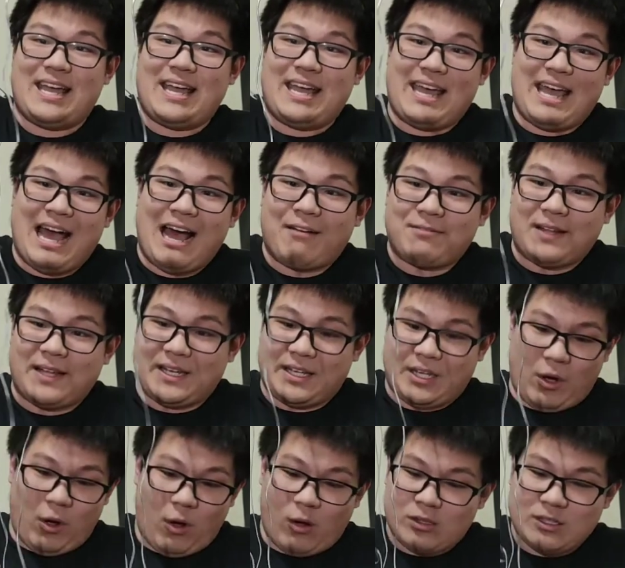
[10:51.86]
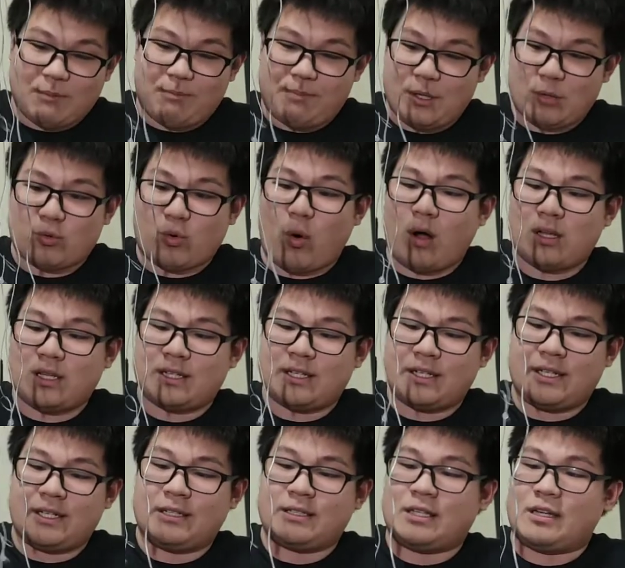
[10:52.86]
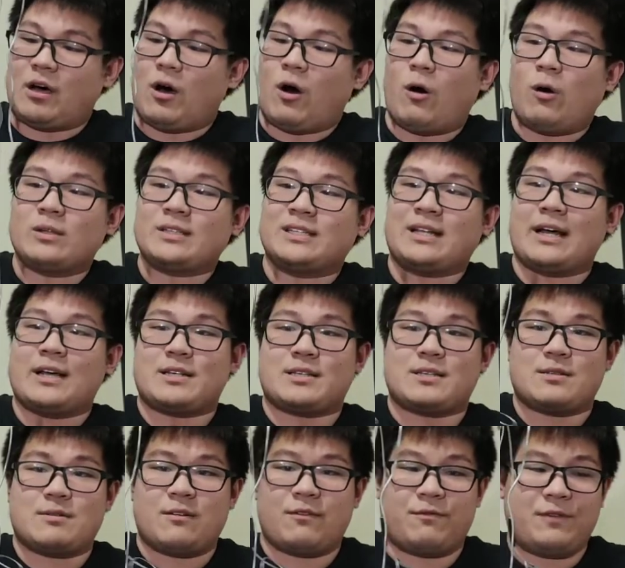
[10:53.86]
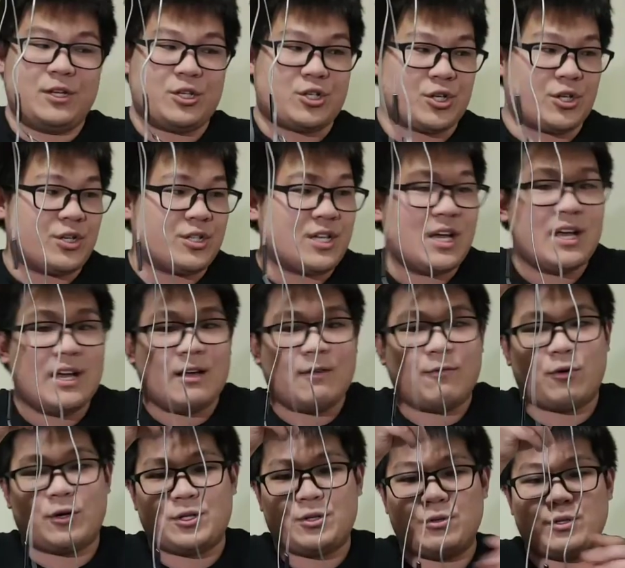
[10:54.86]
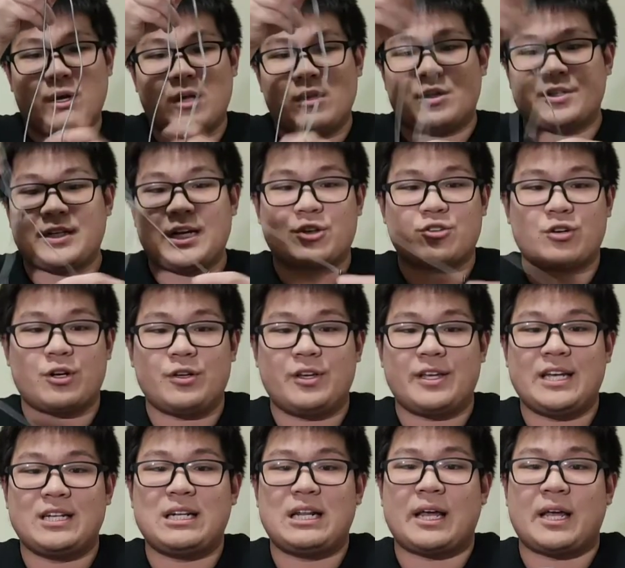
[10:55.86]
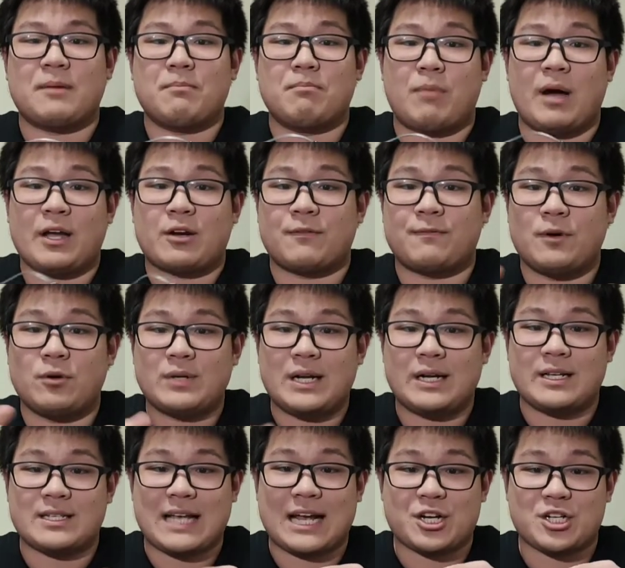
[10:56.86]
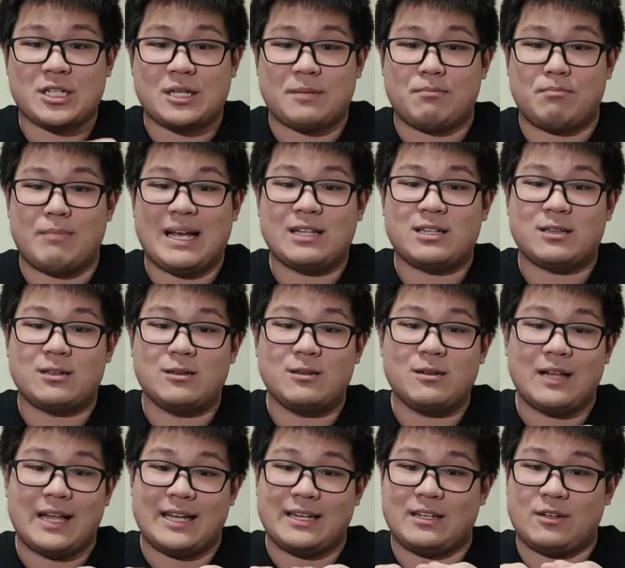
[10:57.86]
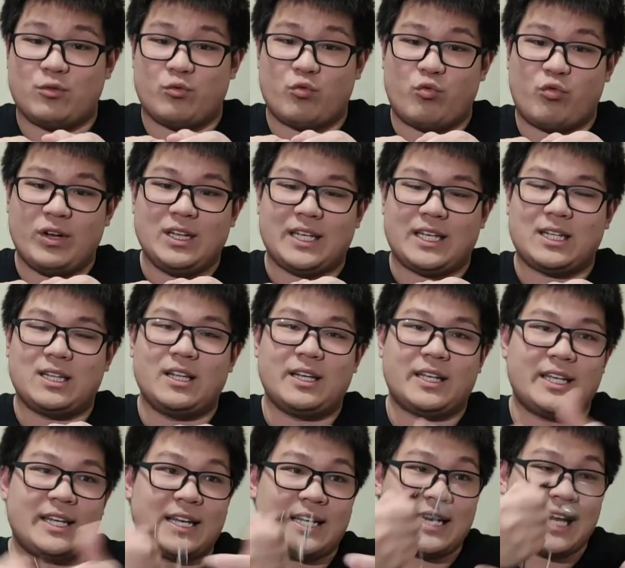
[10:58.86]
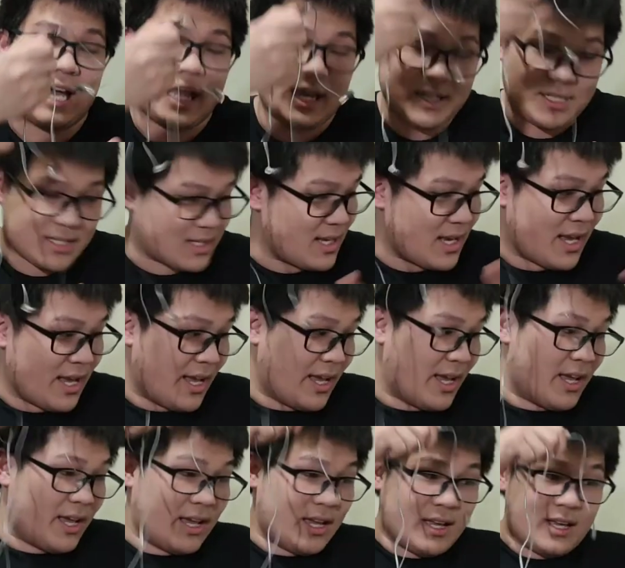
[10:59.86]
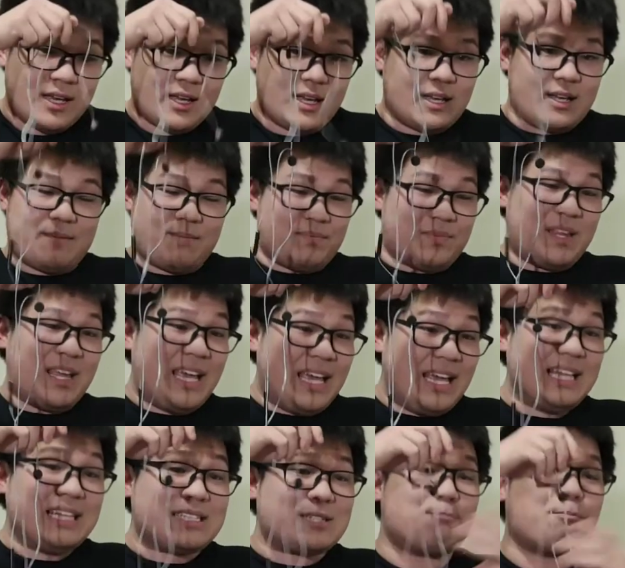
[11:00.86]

it have like all the build quality, all the nice features. For $2 extra, you get like a microphone that is actually metal and really clicky and nice. It's